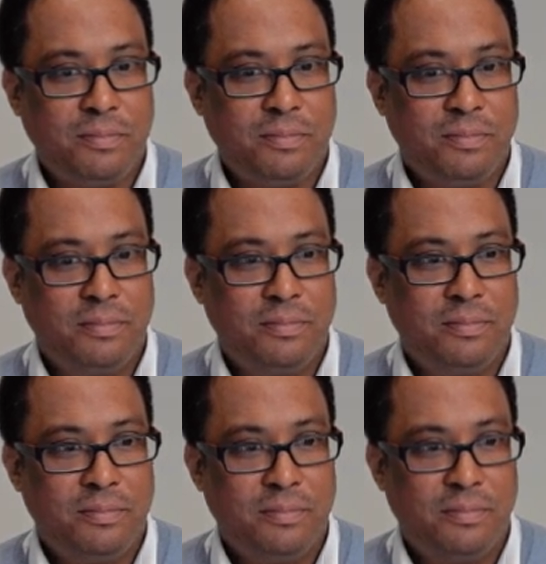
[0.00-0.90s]
Sure.
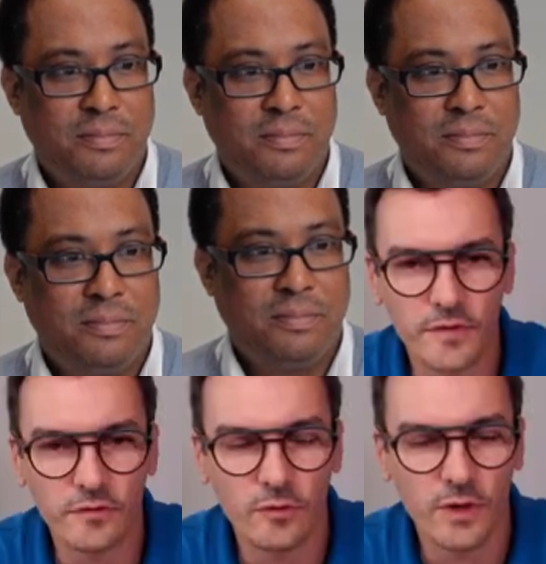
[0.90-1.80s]

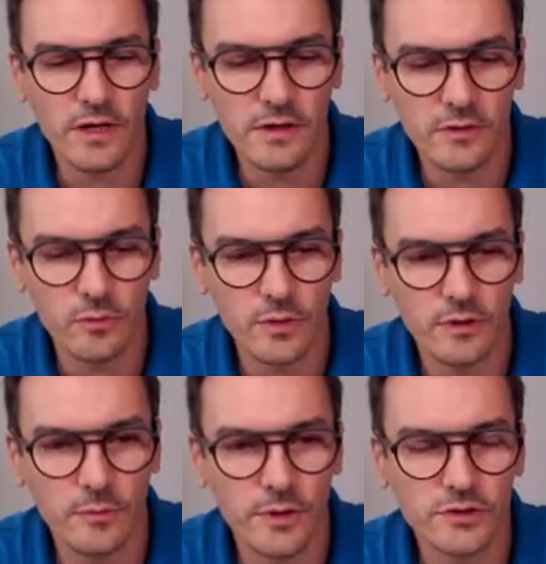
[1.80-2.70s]
So Enix, we
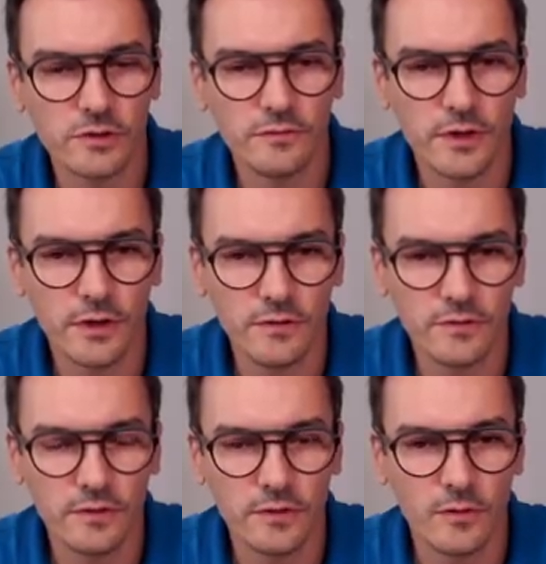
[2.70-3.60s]
are a bunch of
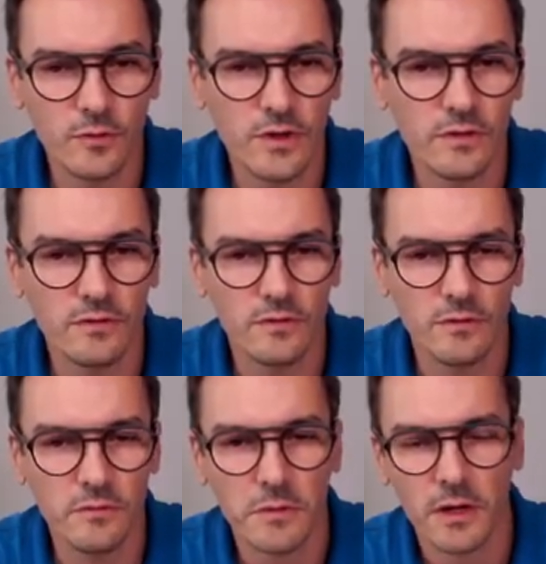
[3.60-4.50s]
guys with
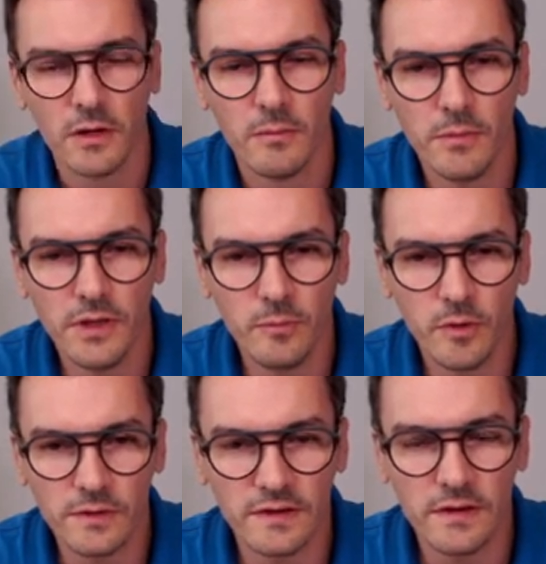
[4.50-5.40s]

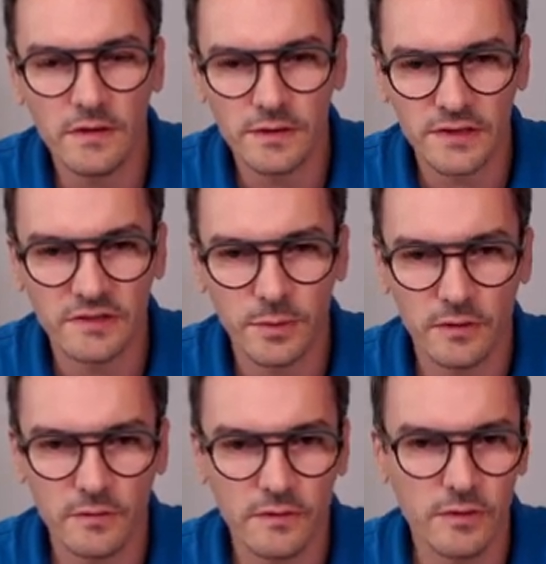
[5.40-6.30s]
minimal 10 years
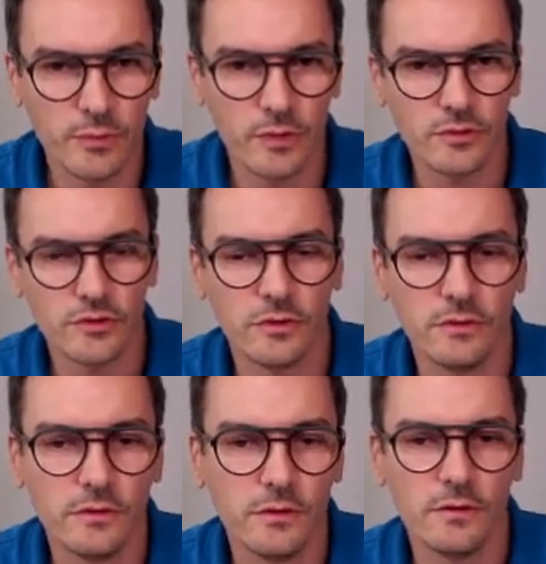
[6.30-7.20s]
experience in
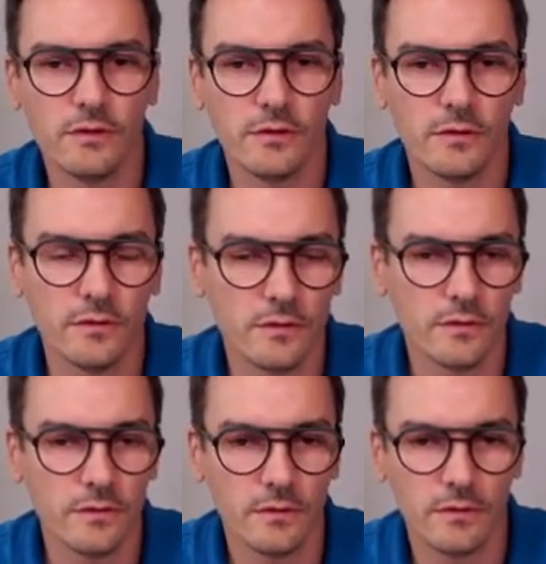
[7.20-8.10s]
production
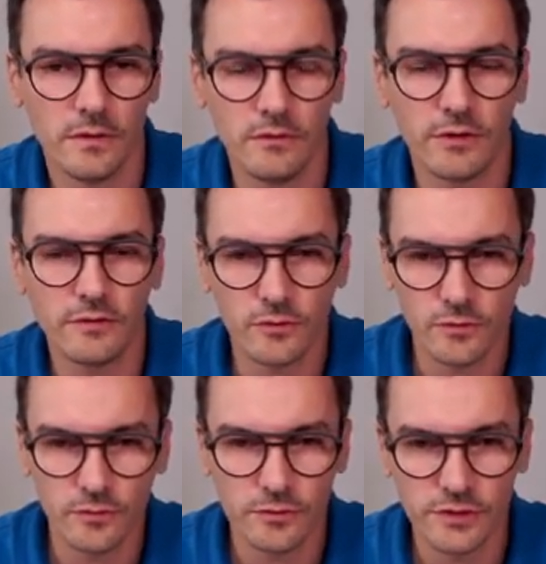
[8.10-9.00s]

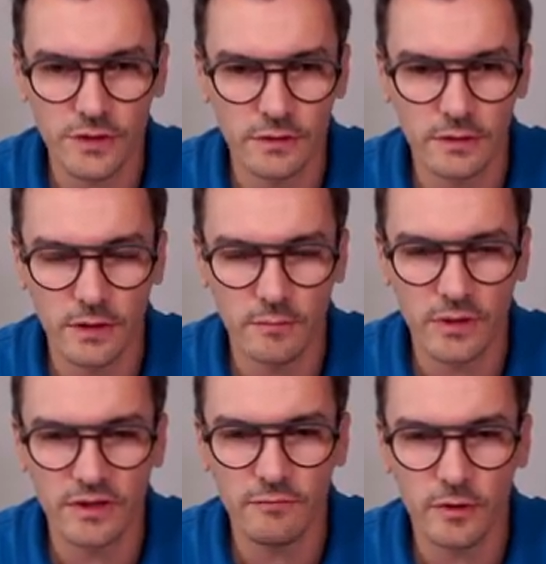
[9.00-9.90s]
infrastructures
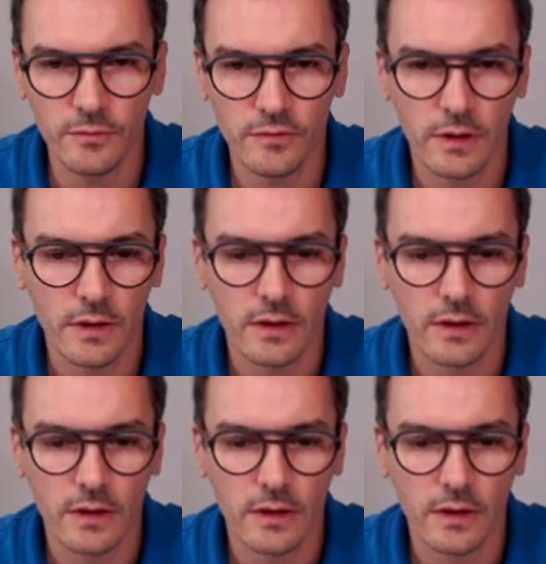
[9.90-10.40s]
and platforms.